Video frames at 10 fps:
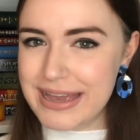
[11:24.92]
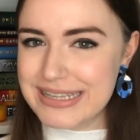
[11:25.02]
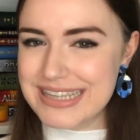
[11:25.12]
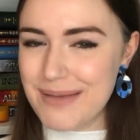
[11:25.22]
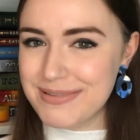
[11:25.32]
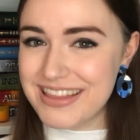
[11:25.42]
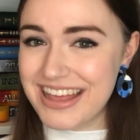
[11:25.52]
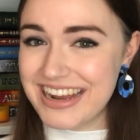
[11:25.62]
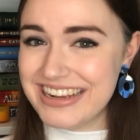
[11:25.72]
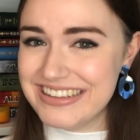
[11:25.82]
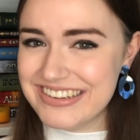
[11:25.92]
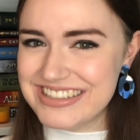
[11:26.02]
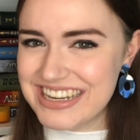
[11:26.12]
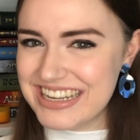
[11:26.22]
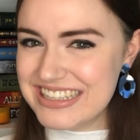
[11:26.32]
except that it looks
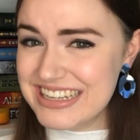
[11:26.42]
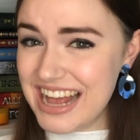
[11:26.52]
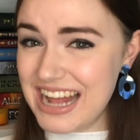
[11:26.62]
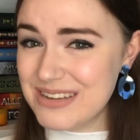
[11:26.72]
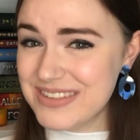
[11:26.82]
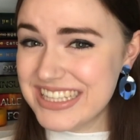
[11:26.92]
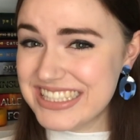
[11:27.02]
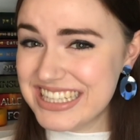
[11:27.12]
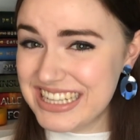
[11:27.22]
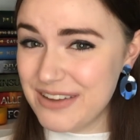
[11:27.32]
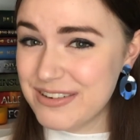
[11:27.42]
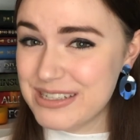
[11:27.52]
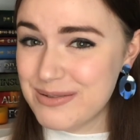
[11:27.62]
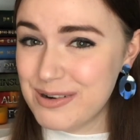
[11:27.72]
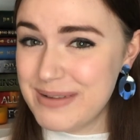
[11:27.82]
like it's an enemies to
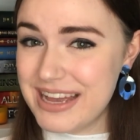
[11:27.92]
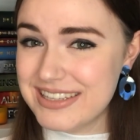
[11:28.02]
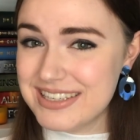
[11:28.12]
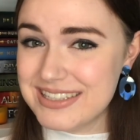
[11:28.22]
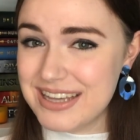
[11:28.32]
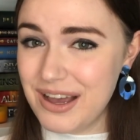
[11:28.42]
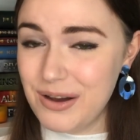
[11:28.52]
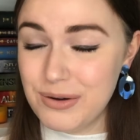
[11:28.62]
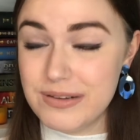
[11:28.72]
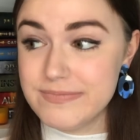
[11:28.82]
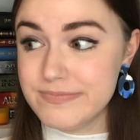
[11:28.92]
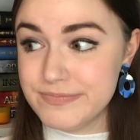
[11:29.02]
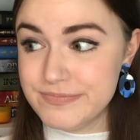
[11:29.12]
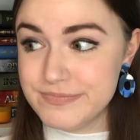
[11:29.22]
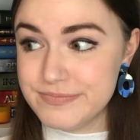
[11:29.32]
lovers romance, so
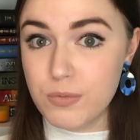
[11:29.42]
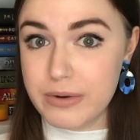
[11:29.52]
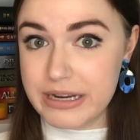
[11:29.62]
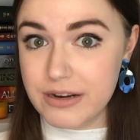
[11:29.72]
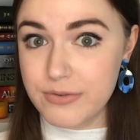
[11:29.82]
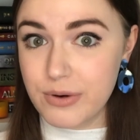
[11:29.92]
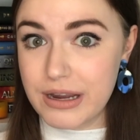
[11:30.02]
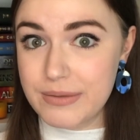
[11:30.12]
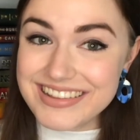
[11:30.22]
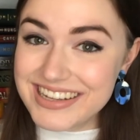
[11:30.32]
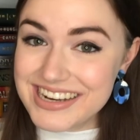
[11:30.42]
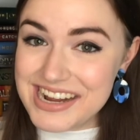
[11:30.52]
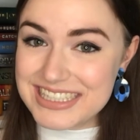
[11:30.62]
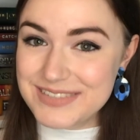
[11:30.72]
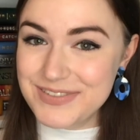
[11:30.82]
we're here for it. The
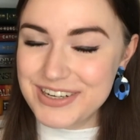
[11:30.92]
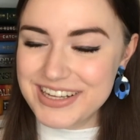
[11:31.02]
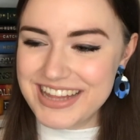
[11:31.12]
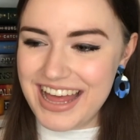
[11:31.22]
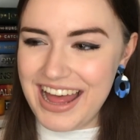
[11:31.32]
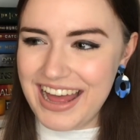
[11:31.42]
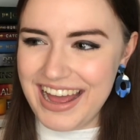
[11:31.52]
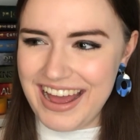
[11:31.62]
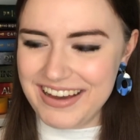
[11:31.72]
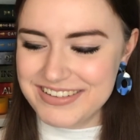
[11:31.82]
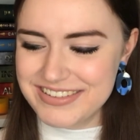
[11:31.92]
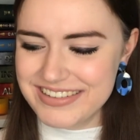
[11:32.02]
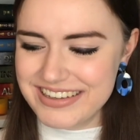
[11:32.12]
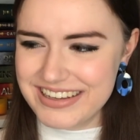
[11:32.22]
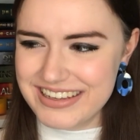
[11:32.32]
next book that I
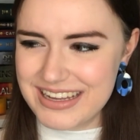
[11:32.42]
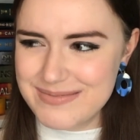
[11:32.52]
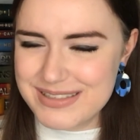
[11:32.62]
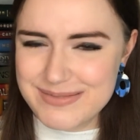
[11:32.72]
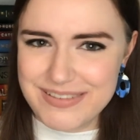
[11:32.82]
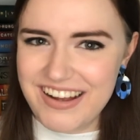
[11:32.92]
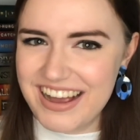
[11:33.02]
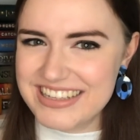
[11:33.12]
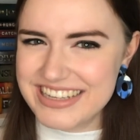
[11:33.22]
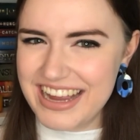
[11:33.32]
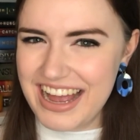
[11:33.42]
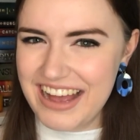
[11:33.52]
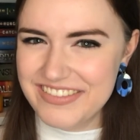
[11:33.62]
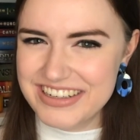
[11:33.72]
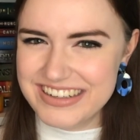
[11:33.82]
actually am surprised I
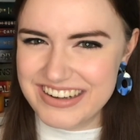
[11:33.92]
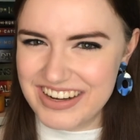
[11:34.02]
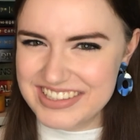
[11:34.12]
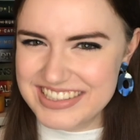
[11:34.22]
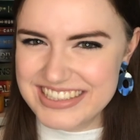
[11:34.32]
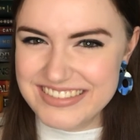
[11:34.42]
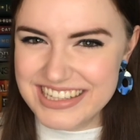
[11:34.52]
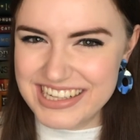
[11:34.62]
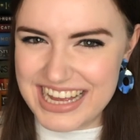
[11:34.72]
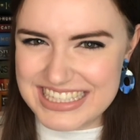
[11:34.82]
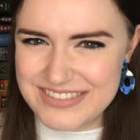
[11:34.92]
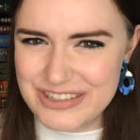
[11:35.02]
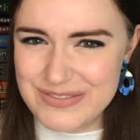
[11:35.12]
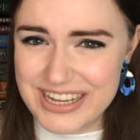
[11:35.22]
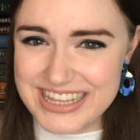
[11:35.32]
haven't gotten to in the last
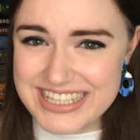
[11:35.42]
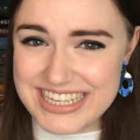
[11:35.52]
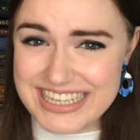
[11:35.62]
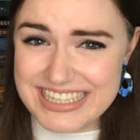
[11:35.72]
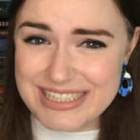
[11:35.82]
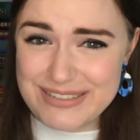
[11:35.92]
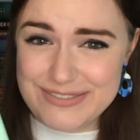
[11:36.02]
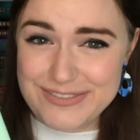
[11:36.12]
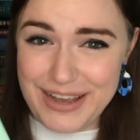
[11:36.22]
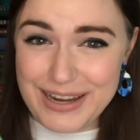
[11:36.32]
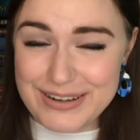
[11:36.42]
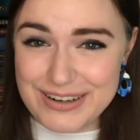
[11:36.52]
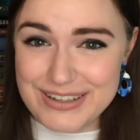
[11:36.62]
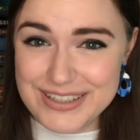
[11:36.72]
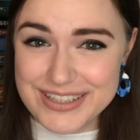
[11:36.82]
few months is
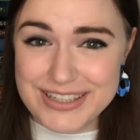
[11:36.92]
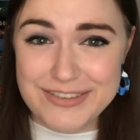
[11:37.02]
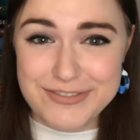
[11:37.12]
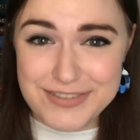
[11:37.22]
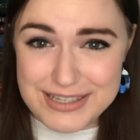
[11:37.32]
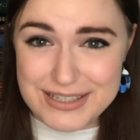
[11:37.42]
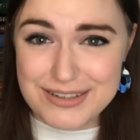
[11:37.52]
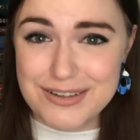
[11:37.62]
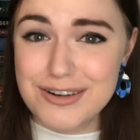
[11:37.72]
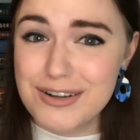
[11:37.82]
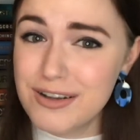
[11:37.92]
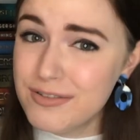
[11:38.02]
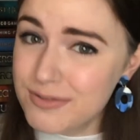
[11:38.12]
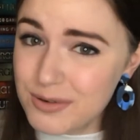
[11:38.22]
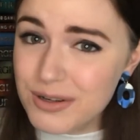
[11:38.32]
Fangirl, the physical
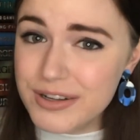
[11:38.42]
full